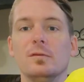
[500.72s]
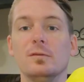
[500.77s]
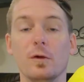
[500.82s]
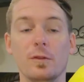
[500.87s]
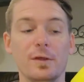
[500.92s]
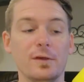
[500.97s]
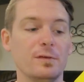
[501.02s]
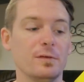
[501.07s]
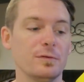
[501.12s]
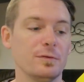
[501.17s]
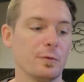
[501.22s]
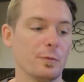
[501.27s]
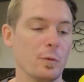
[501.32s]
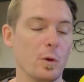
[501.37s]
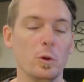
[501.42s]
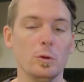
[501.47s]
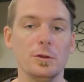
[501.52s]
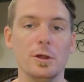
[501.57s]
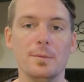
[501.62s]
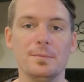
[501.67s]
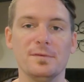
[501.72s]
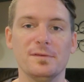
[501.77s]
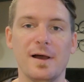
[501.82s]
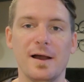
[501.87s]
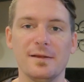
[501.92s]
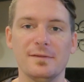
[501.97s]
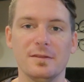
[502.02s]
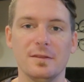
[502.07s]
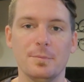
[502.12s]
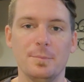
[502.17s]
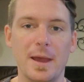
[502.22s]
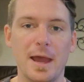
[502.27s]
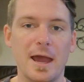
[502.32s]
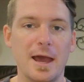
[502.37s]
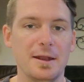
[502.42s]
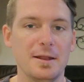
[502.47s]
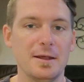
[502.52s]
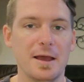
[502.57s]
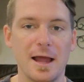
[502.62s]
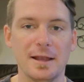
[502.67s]
So this is the rolled up sides of the
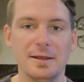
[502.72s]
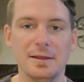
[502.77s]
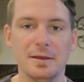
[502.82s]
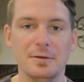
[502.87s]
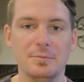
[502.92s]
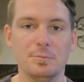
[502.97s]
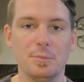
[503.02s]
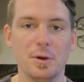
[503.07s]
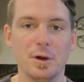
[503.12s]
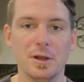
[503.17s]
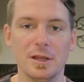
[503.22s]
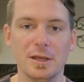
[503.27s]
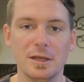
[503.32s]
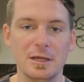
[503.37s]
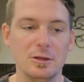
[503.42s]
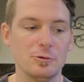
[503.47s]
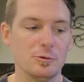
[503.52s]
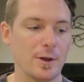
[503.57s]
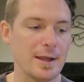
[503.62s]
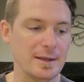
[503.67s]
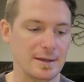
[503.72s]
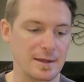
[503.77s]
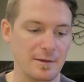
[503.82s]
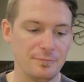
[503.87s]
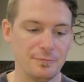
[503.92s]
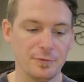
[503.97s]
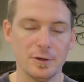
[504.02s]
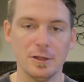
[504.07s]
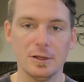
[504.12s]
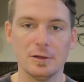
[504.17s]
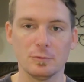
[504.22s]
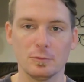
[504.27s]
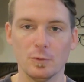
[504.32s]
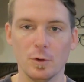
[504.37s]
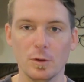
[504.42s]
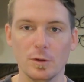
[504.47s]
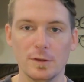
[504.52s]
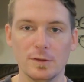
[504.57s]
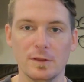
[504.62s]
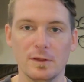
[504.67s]
pad. I didn't put any great effort into
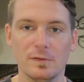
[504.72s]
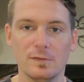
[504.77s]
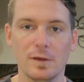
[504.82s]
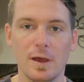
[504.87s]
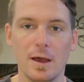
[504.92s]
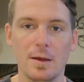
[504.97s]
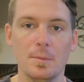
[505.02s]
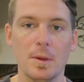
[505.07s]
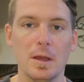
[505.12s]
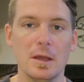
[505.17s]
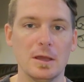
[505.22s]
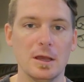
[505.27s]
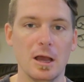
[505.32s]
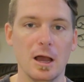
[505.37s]
rolling this up.